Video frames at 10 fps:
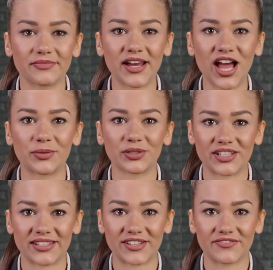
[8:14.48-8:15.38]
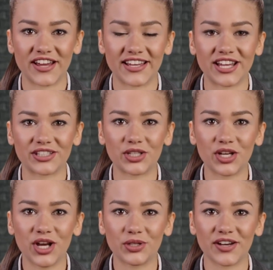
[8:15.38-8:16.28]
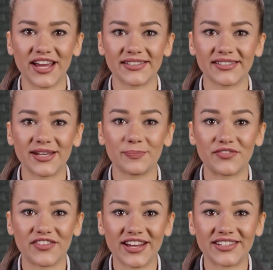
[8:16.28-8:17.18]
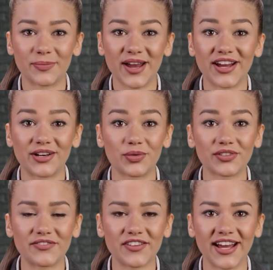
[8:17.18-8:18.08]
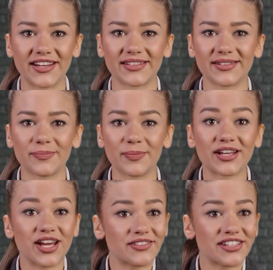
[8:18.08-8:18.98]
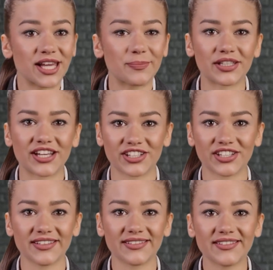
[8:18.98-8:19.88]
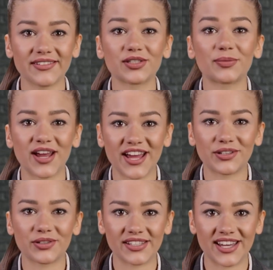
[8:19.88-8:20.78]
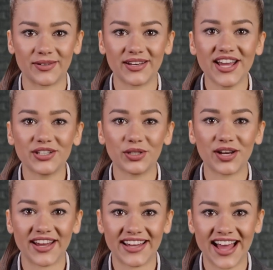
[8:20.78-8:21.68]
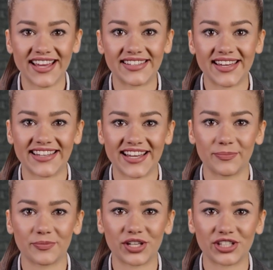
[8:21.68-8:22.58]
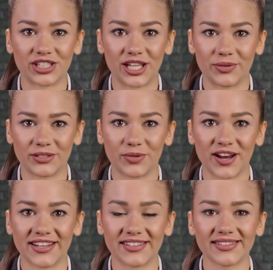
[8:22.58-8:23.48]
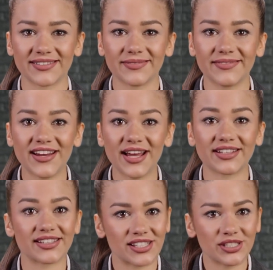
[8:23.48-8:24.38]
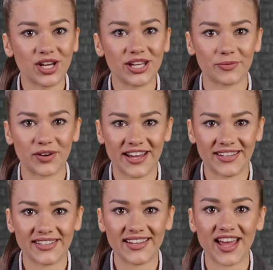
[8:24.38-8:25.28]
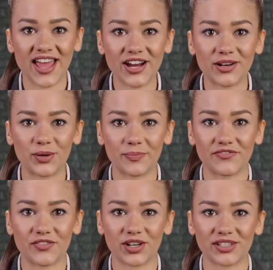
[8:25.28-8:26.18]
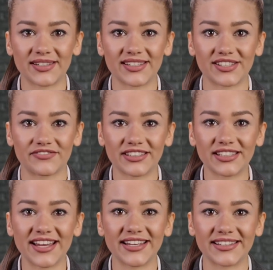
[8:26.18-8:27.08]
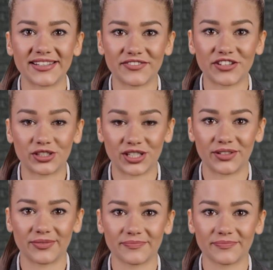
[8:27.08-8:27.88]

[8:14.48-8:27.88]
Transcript: Options are financial contracts that provide the buyer with the right, but not the obligation, to buy or sell an underlying asset at a predetermined price, known as the strike price, on or before a specific date in the future.